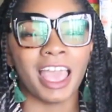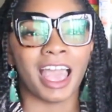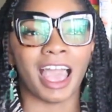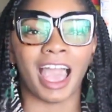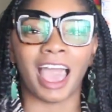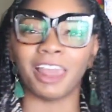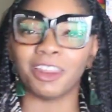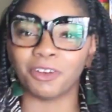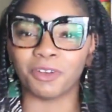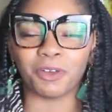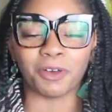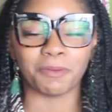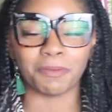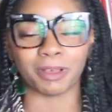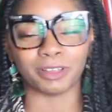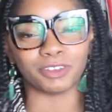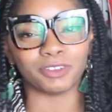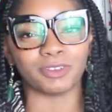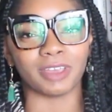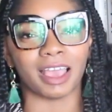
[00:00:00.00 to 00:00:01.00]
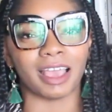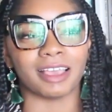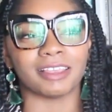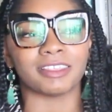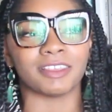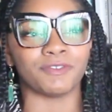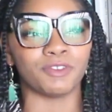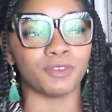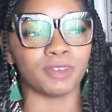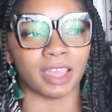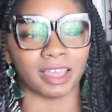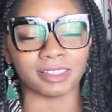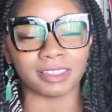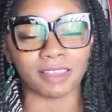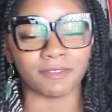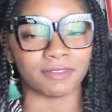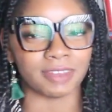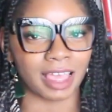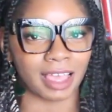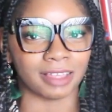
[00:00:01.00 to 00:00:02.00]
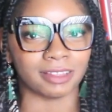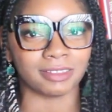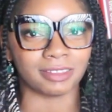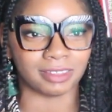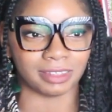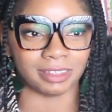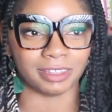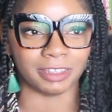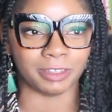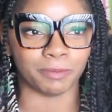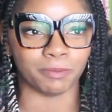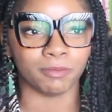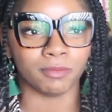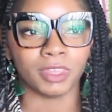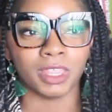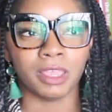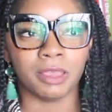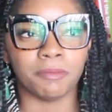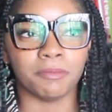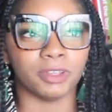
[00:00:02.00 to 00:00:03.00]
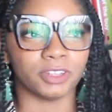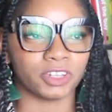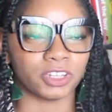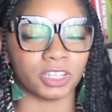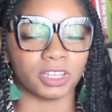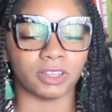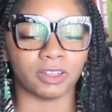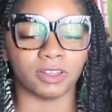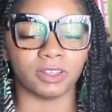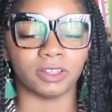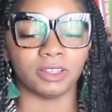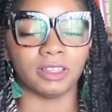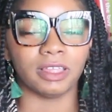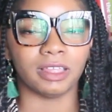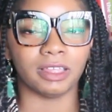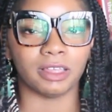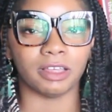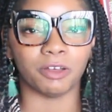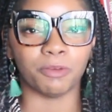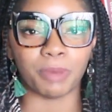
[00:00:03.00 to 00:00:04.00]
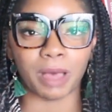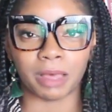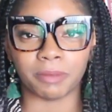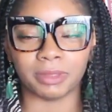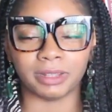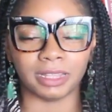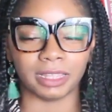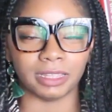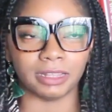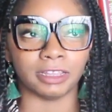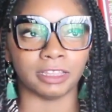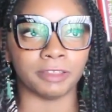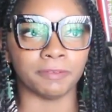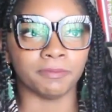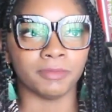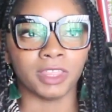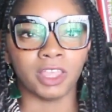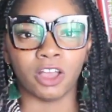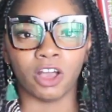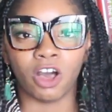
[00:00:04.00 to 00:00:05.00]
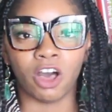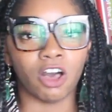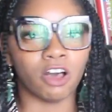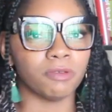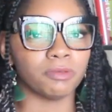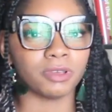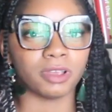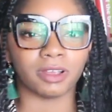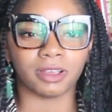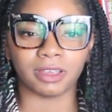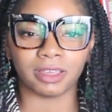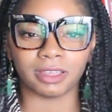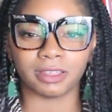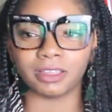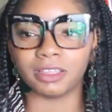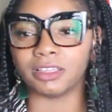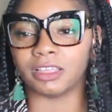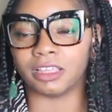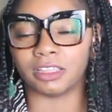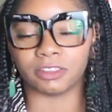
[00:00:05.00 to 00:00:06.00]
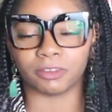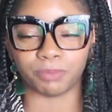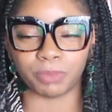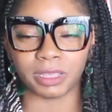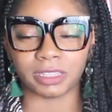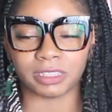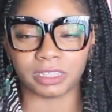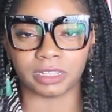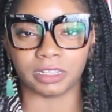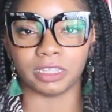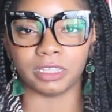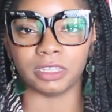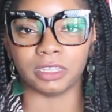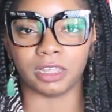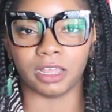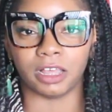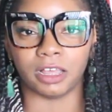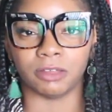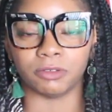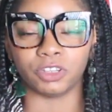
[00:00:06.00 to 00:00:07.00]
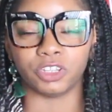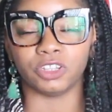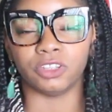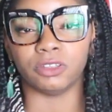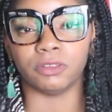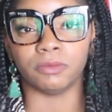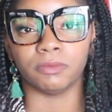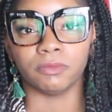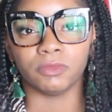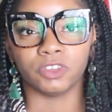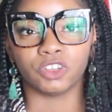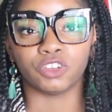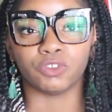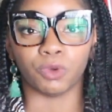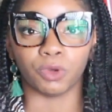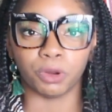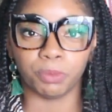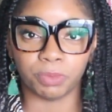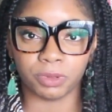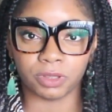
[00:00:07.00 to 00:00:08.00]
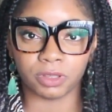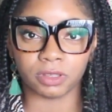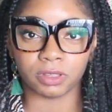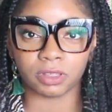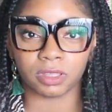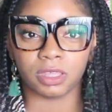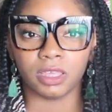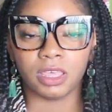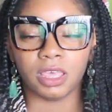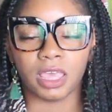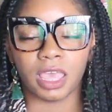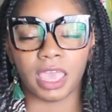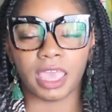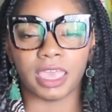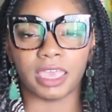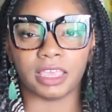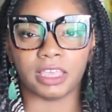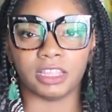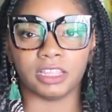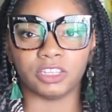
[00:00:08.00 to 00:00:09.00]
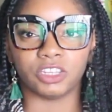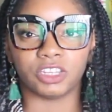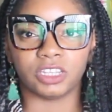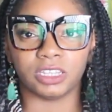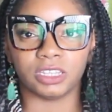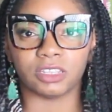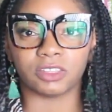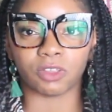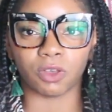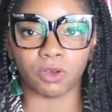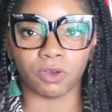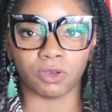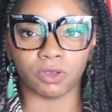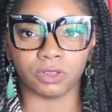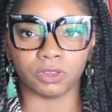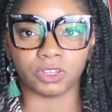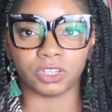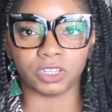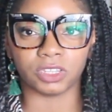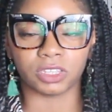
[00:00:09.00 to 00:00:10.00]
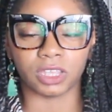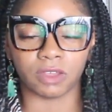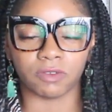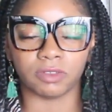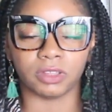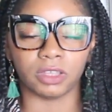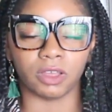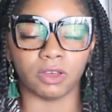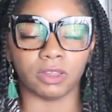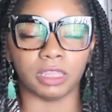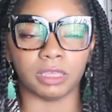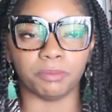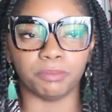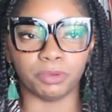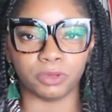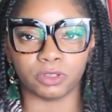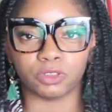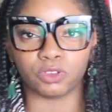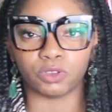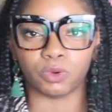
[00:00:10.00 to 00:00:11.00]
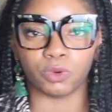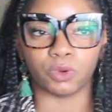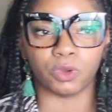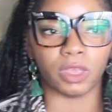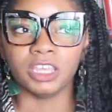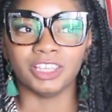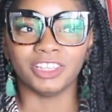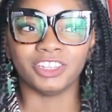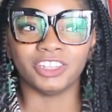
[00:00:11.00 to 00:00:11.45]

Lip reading: I don't know about you guys. If you guys have not seen Michelle Obama lately, homegirl has basically she wrote a book, and she's currently on a book tour.